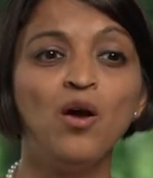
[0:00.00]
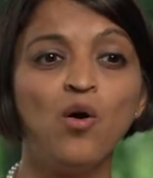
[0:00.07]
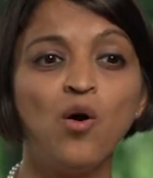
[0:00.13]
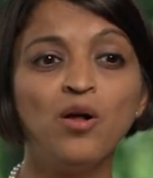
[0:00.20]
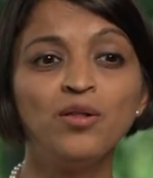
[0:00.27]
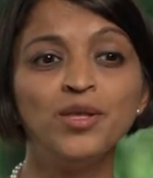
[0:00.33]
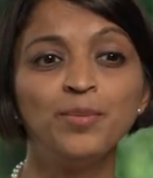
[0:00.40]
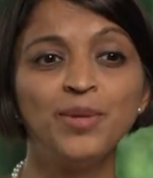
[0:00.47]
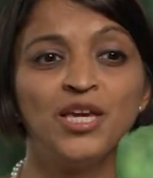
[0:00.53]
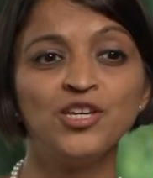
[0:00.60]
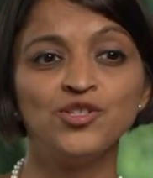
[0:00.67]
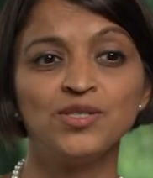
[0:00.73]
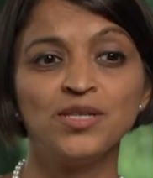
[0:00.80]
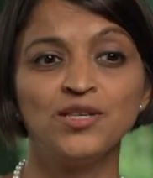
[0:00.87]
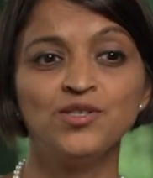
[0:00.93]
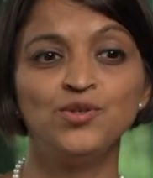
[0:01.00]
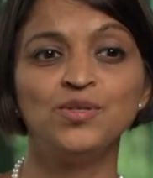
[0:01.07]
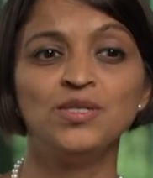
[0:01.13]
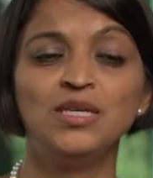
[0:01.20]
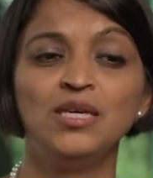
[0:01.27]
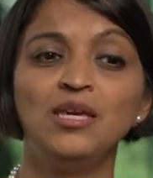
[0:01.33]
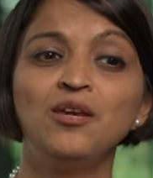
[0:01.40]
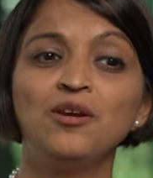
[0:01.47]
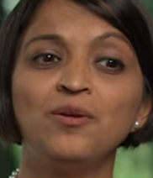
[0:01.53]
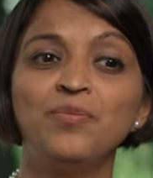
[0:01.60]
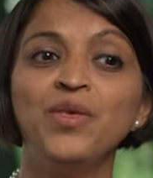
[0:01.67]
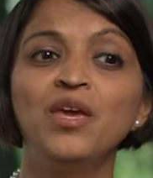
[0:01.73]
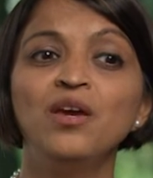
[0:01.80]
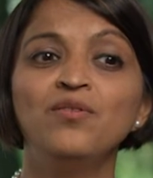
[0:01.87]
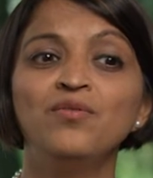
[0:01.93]
all the patients as you see here,
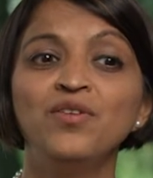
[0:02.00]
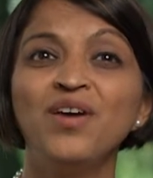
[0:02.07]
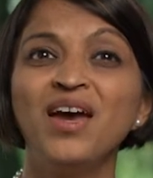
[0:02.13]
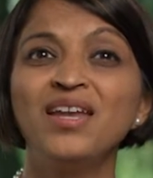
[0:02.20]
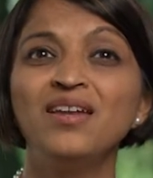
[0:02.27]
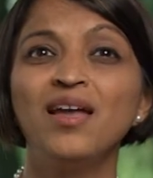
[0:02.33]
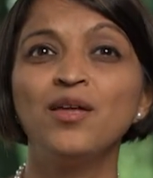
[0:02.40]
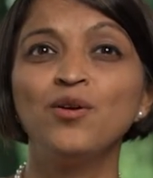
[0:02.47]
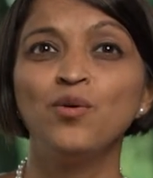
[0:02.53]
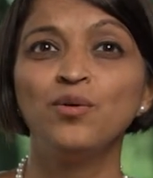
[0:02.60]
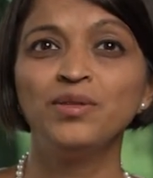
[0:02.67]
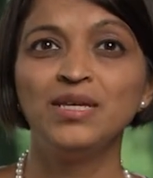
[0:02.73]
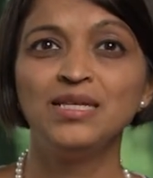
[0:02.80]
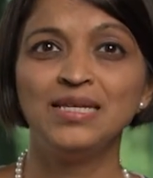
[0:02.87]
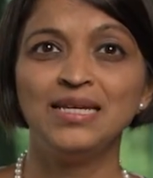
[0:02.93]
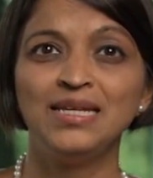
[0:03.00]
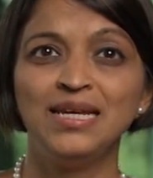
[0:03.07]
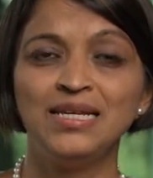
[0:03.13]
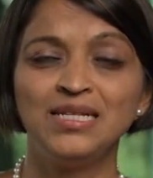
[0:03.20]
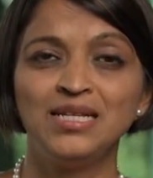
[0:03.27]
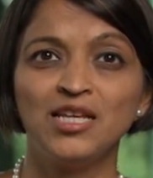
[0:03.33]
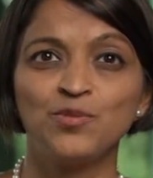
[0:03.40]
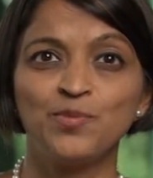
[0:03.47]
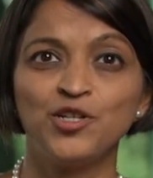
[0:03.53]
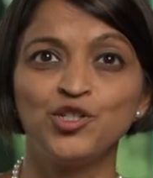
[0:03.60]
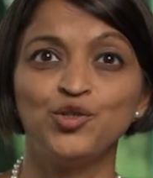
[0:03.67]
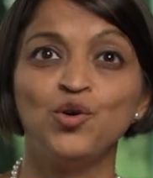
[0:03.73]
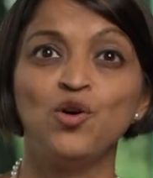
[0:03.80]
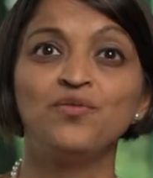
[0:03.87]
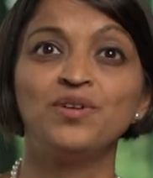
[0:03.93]
we've had not only CD18
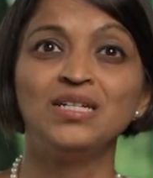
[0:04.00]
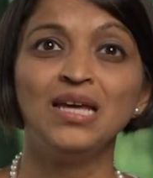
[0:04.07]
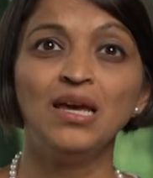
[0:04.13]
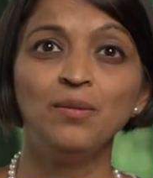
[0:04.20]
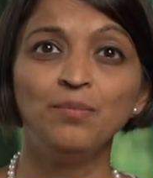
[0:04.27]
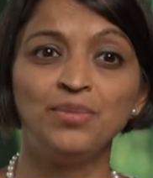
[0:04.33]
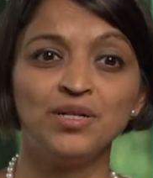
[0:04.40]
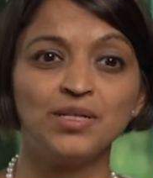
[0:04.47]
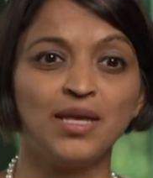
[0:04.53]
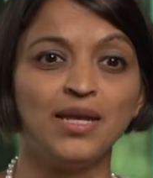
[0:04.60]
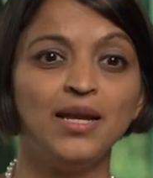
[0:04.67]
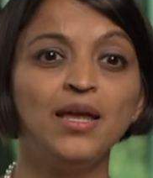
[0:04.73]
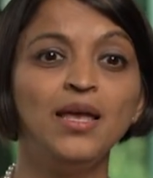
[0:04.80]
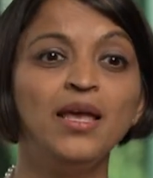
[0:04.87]
expression over 10%,